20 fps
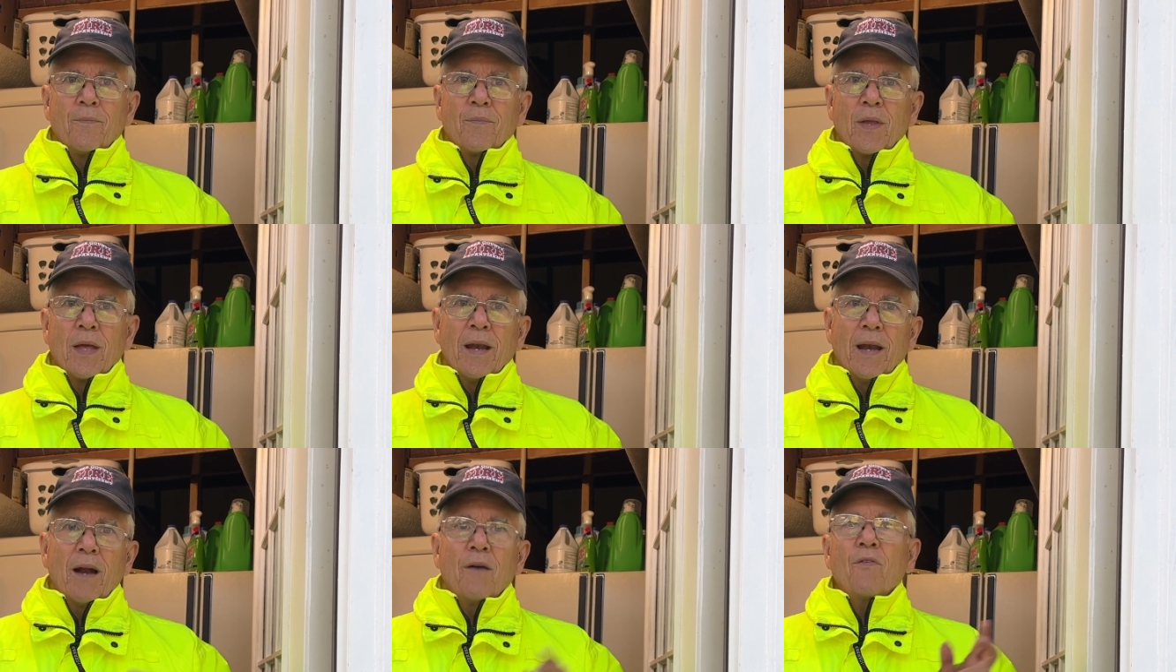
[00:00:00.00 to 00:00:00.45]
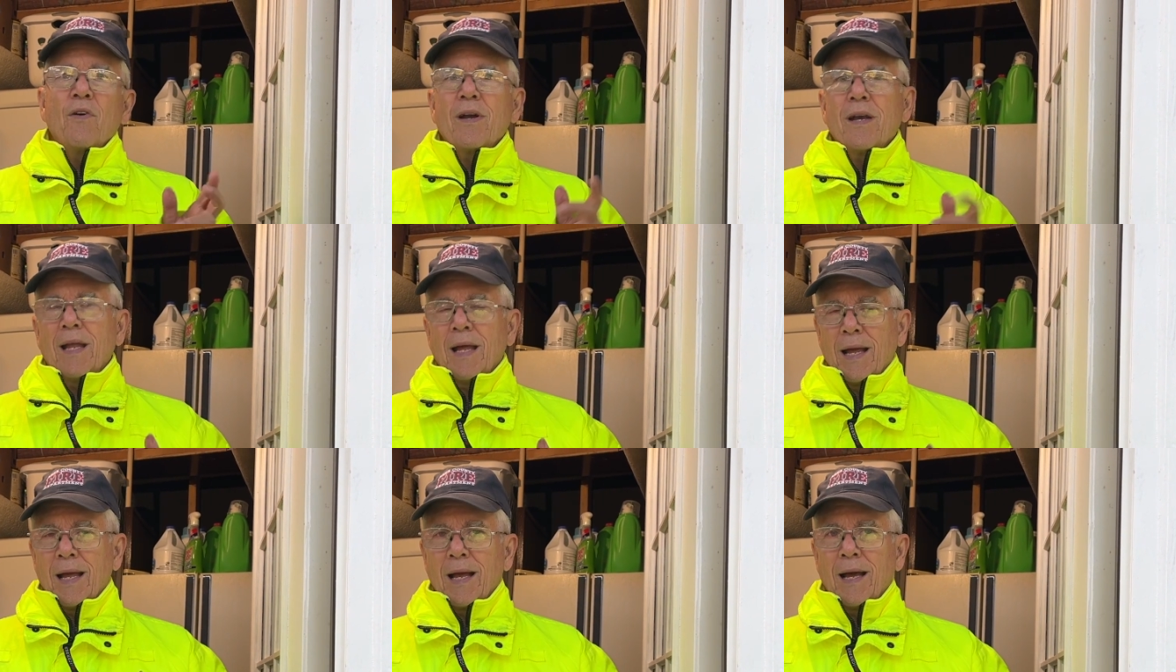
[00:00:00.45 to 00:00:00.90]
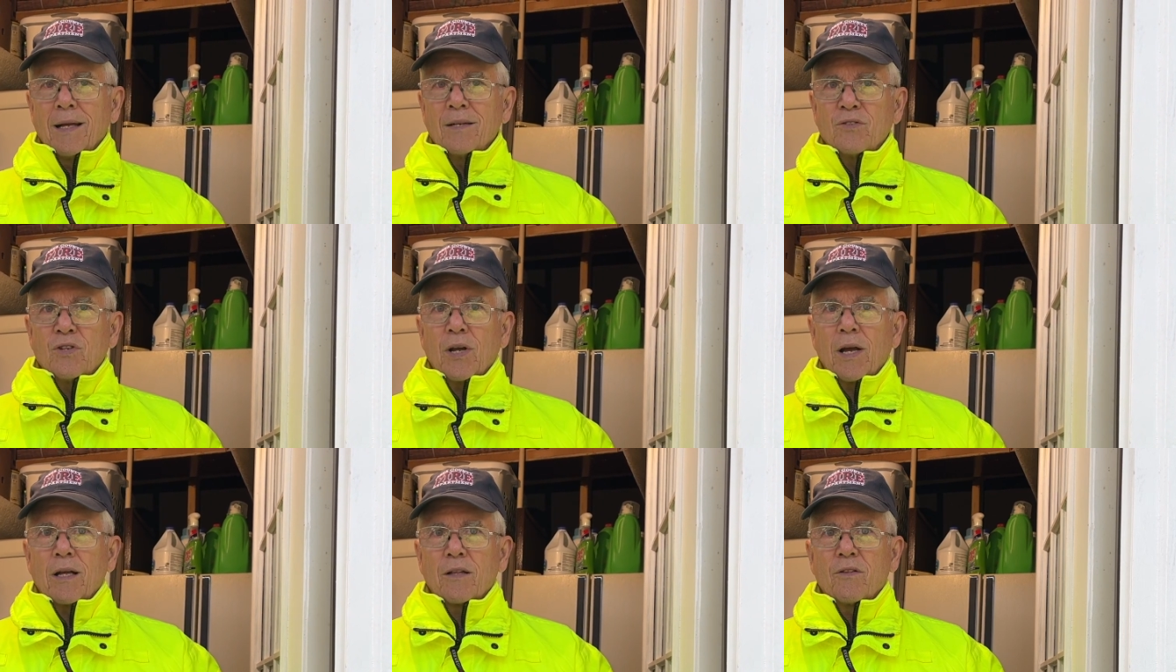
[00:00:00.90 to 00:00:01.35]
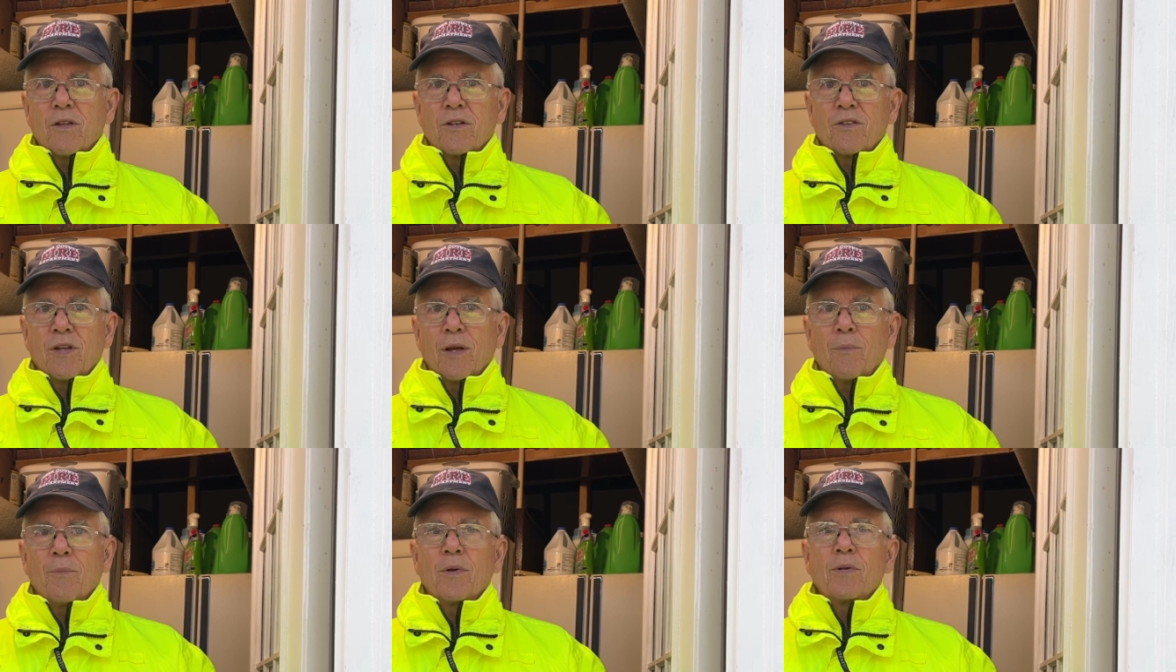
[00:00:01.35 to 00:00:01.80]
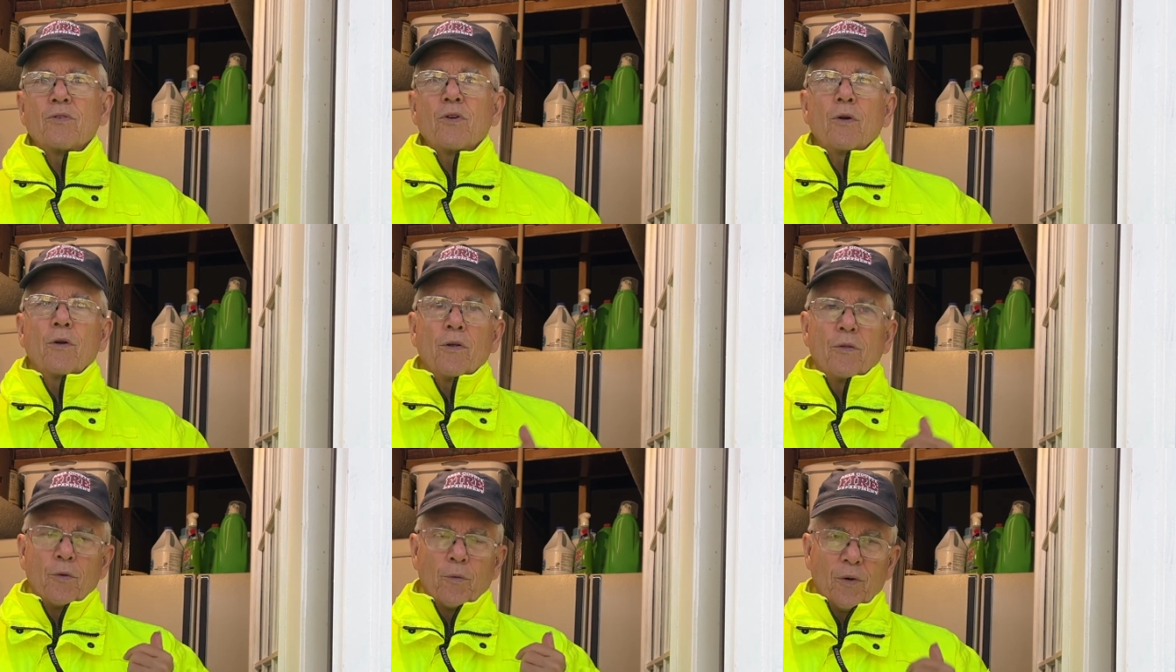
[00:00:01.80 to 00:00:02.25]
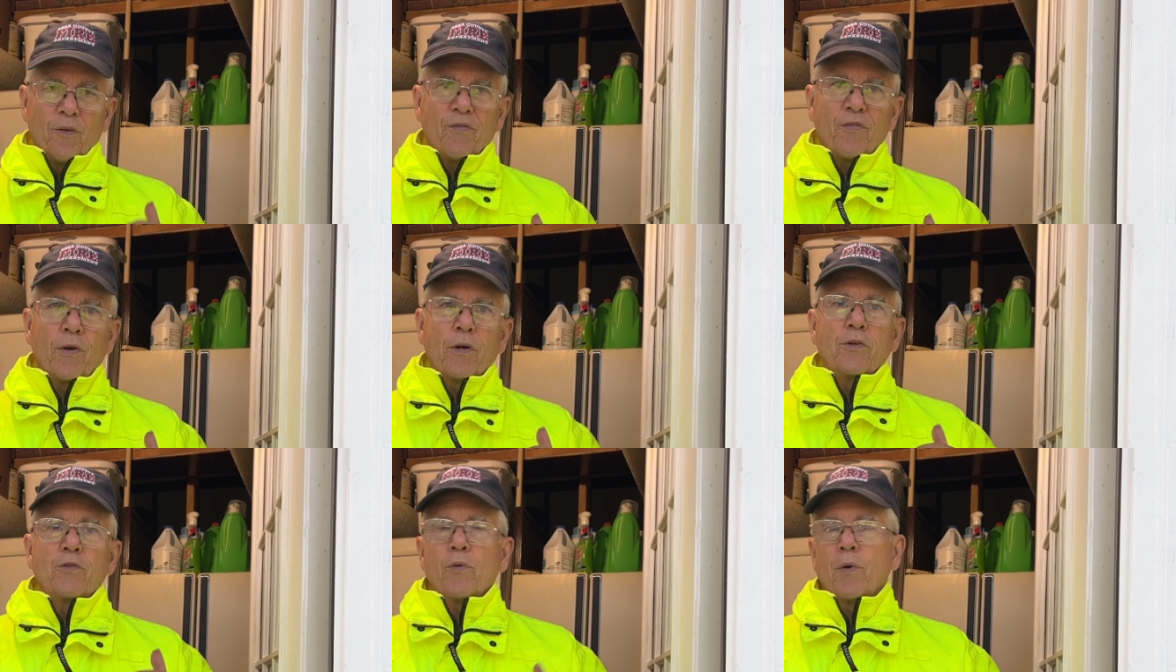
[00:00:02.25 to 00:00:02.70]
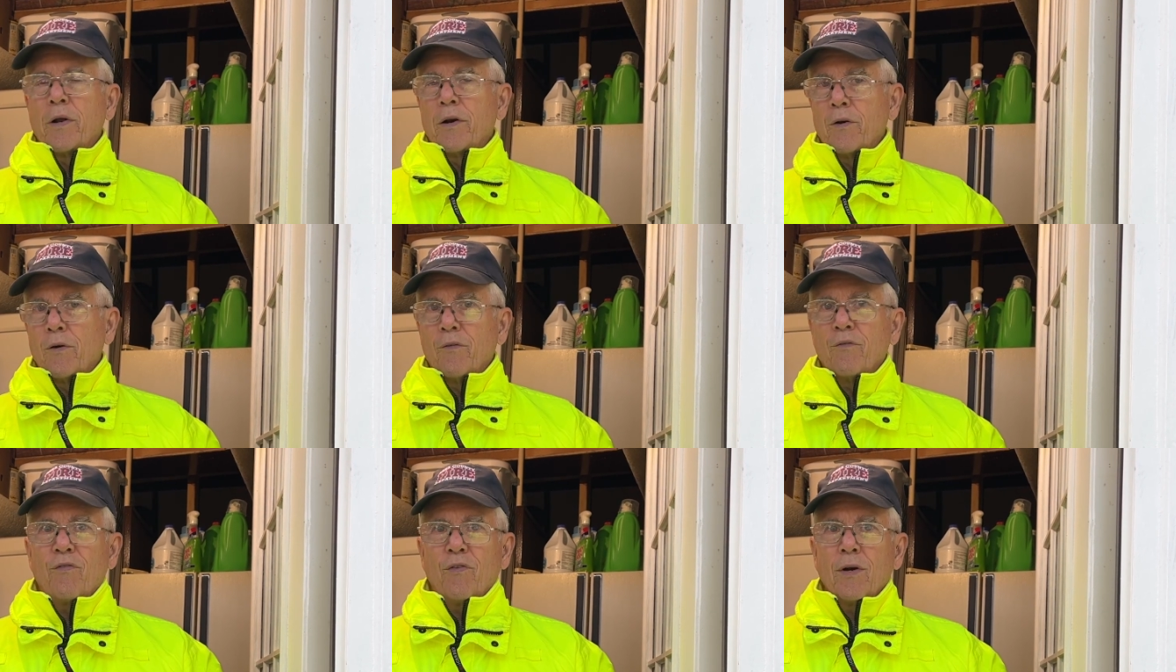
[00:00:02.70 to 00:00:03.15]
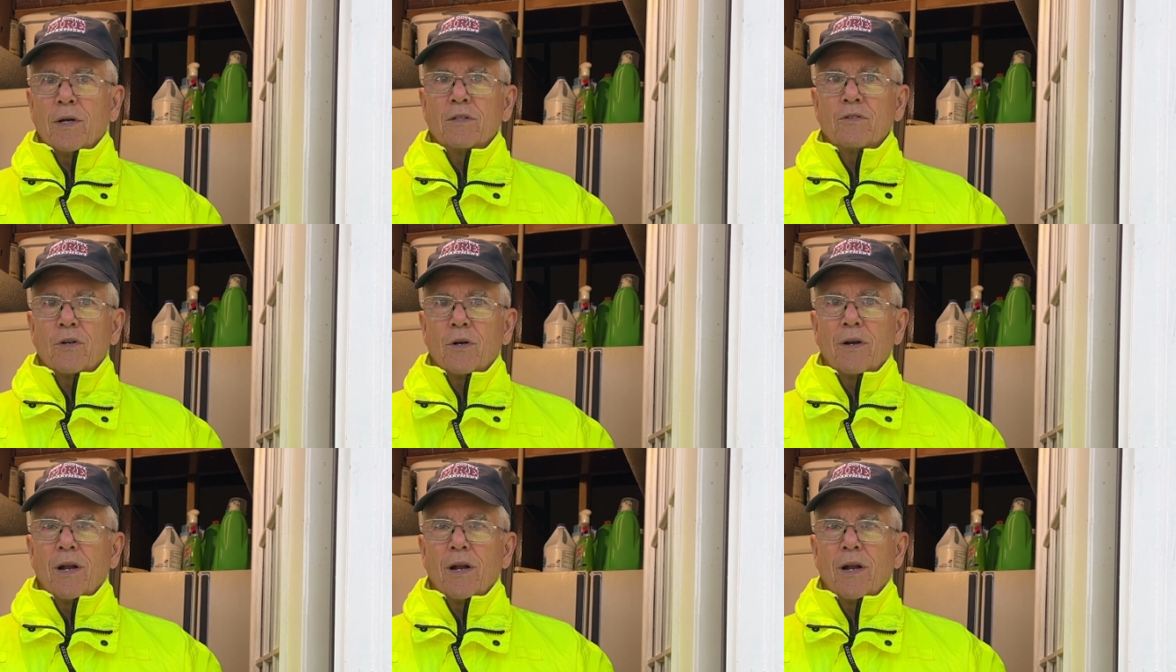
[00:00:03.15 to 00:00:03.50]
and every day I check the temperature in the refrigerator and freezer.